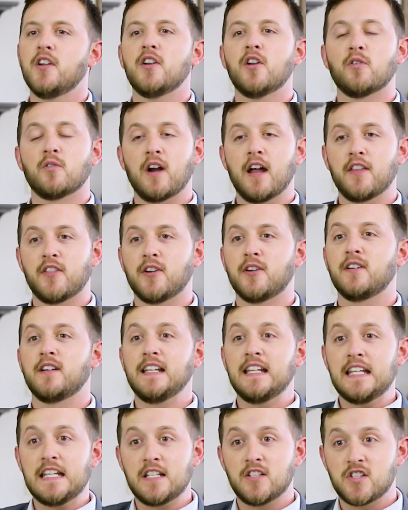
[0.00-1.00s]
No,
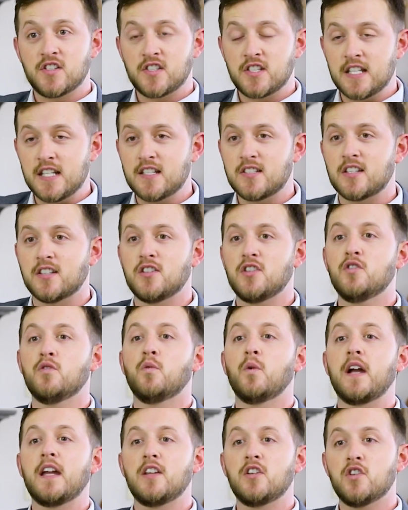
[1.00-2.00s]
rather, each season you
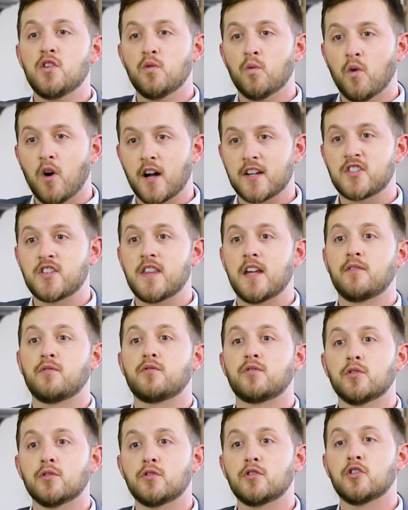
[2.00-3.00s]
wait and you watch that
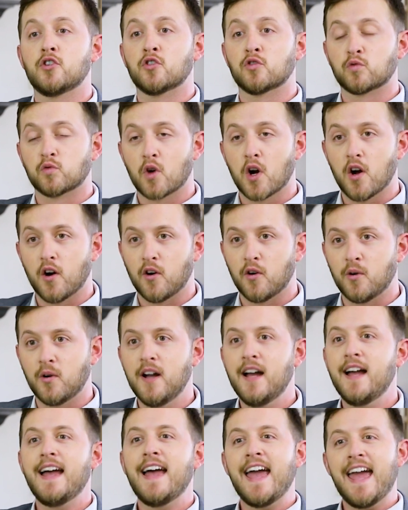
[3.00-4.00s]
fruit grow
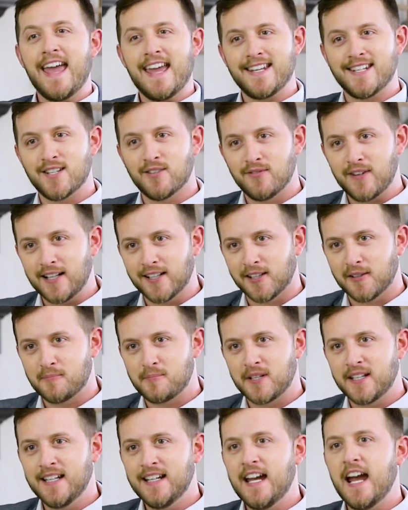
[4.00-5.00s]
and
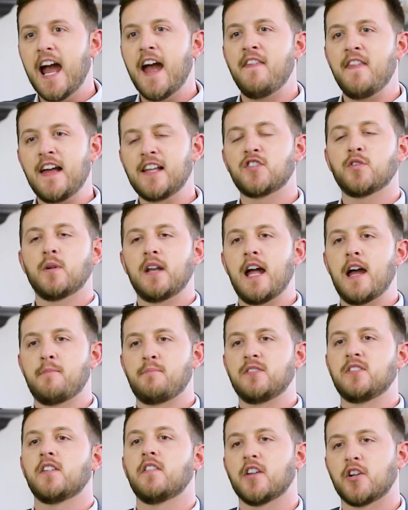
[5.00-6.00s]
develop. And that's what
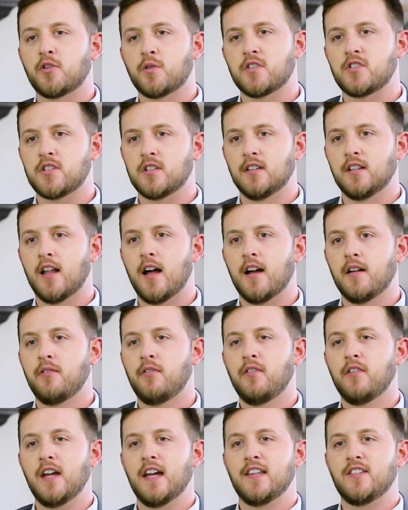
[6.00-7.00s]
happens in the Christian
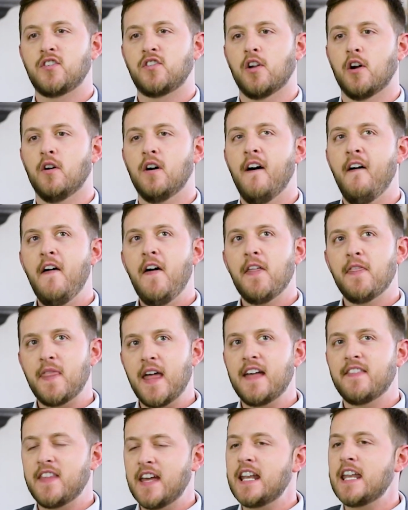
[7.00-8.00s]
life. And so
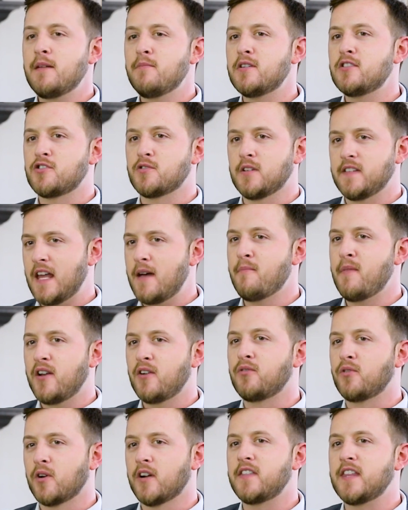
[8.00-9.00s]
that imagery, that
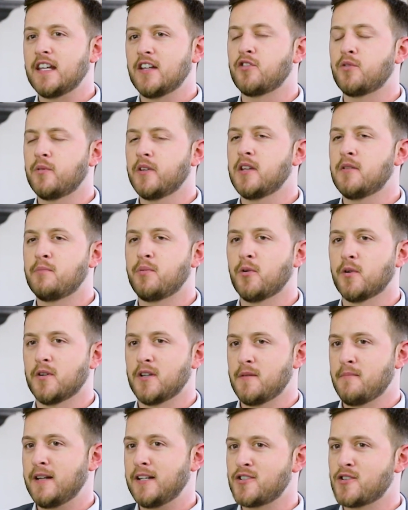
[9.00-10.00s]
metaphor, I think is really
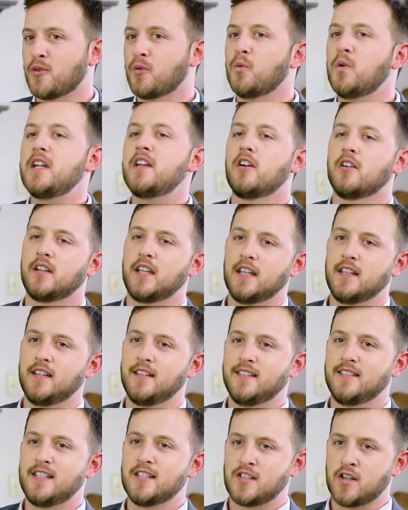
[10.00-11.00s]
important to make sure we don't
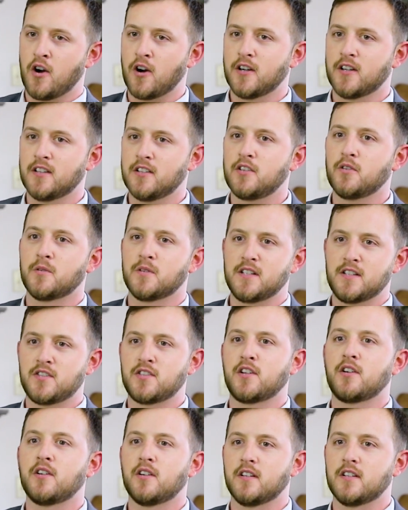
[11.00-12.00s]
get disheartened or
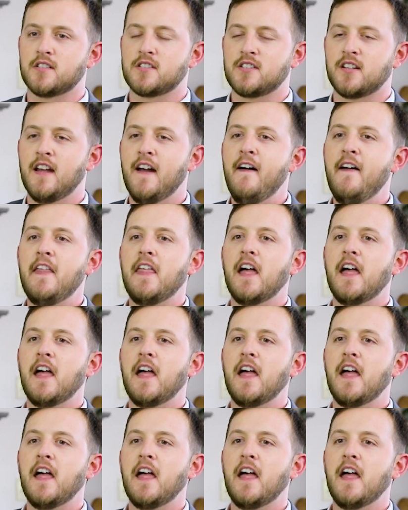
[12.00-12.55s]
discouraged.